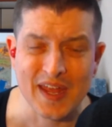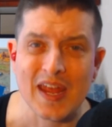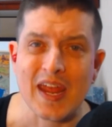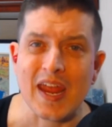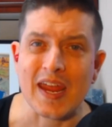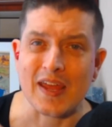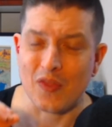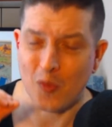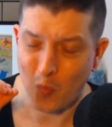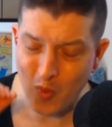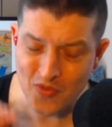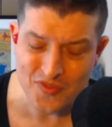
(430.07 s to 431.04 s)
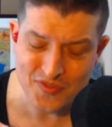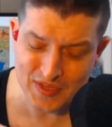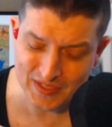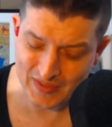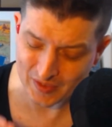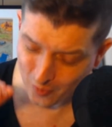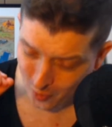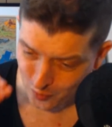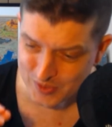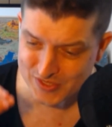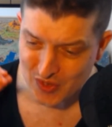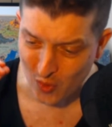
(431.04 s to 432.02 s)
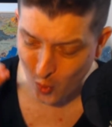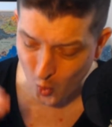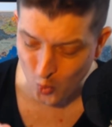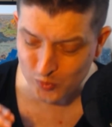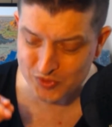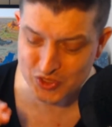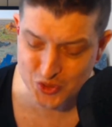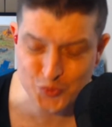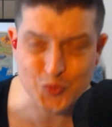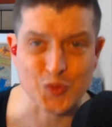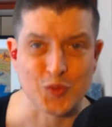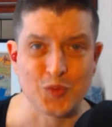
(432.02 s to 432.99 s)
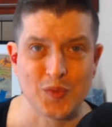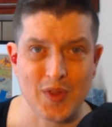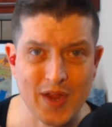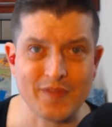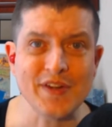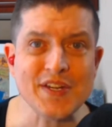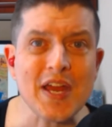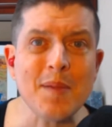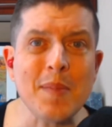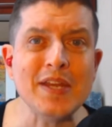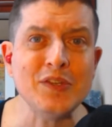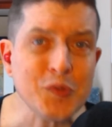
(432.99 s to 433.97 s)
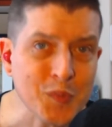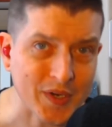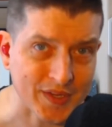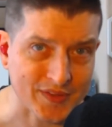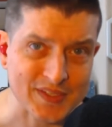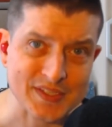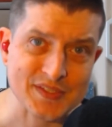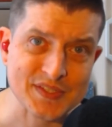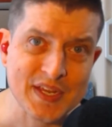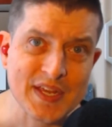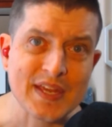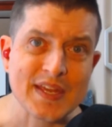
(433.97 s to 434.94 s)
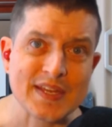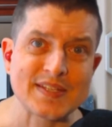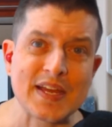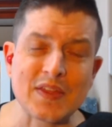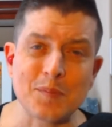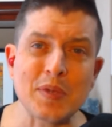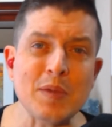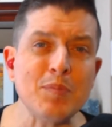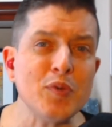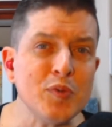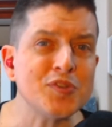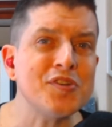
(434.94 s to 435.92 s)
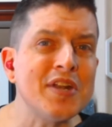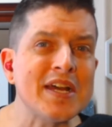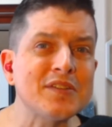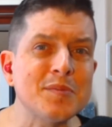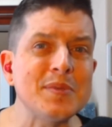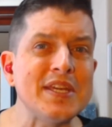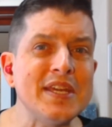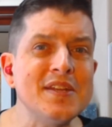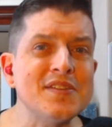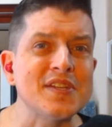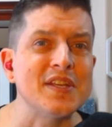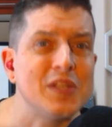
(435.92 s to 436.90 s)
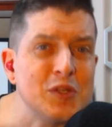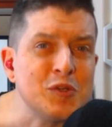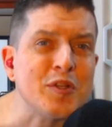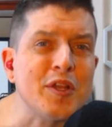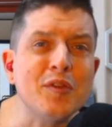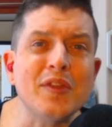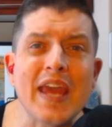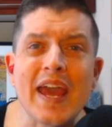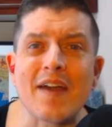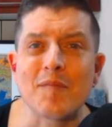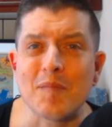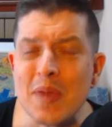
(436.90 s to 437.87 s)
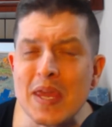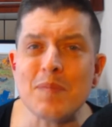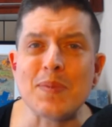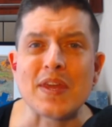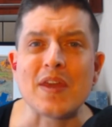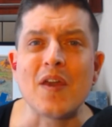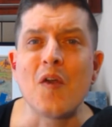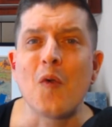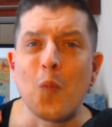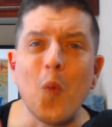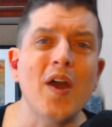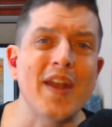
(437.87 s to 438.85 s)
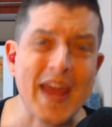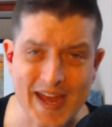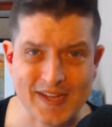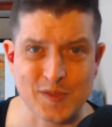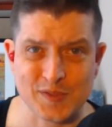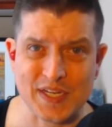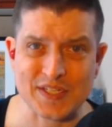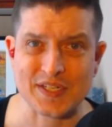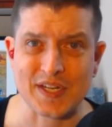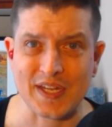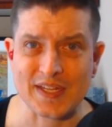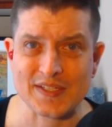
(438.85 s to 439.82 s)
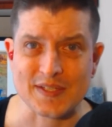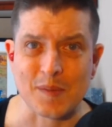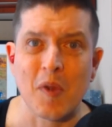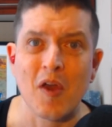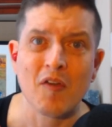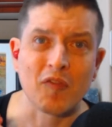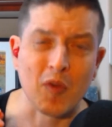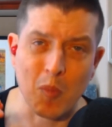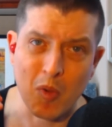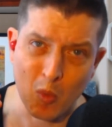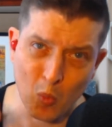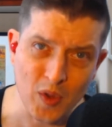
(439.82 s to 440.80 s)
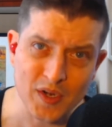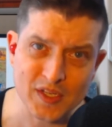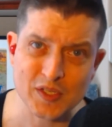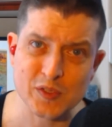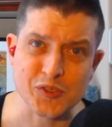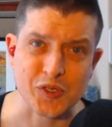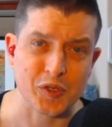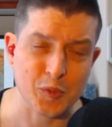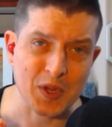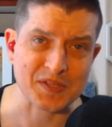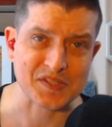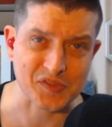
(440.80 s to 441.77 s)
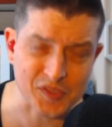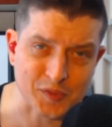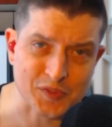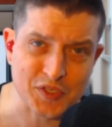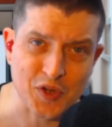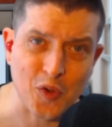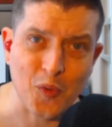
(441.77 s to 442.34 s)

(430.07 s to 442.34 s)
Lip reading: And the one thing that always holds true every time I do one of these is that the people who turn out to be innocent usually only have maybe one accusation against them from one accuser who has little to no